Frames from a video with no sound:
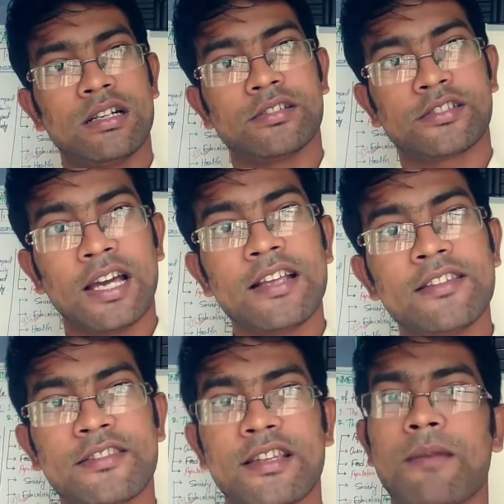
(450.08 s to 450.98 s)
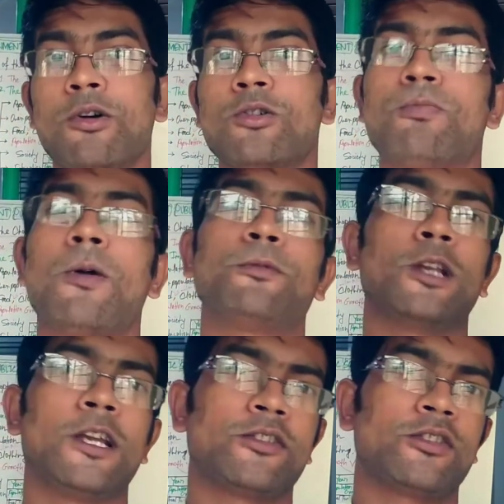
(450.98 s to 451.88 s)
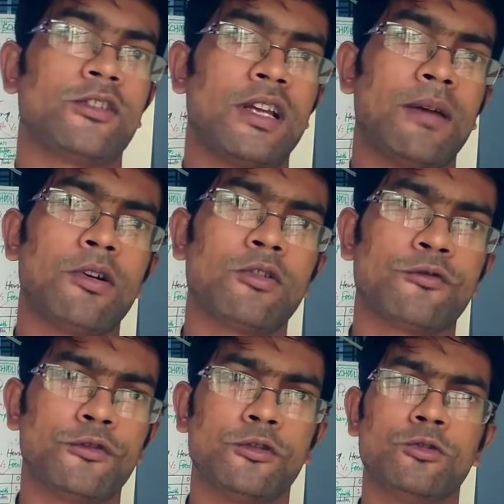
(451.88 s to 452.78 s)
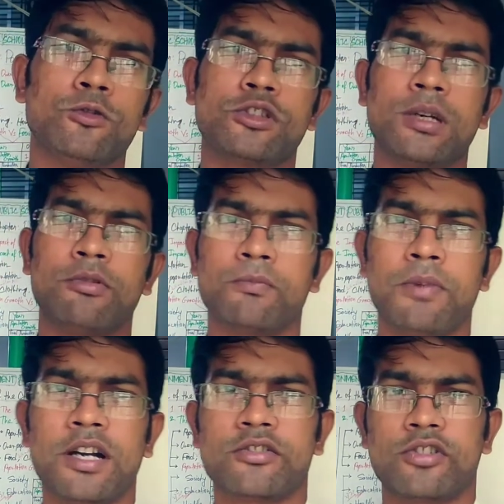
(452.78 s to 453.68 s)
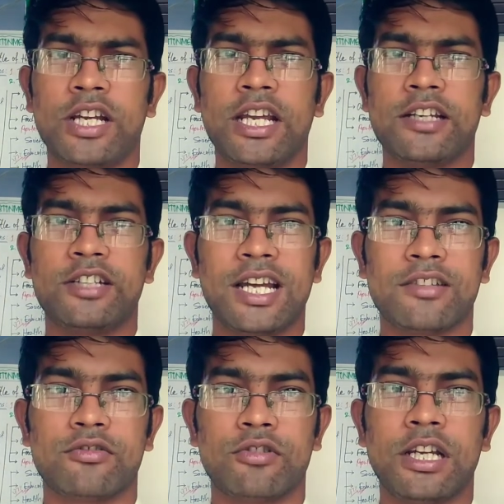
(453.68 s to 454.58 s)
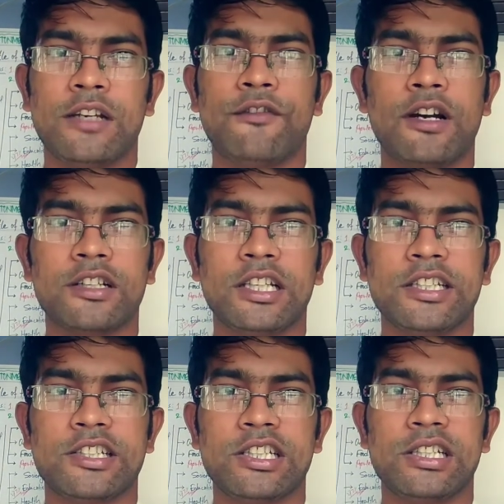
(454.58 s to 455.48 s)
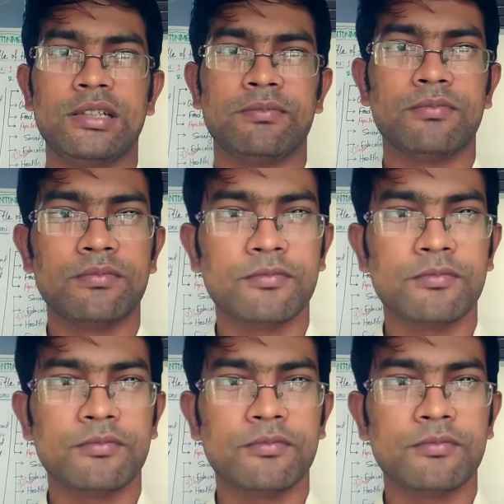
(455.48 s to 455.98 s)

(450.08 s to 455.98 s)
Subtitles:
science about population, about food, about birth rate, death rate, fertility,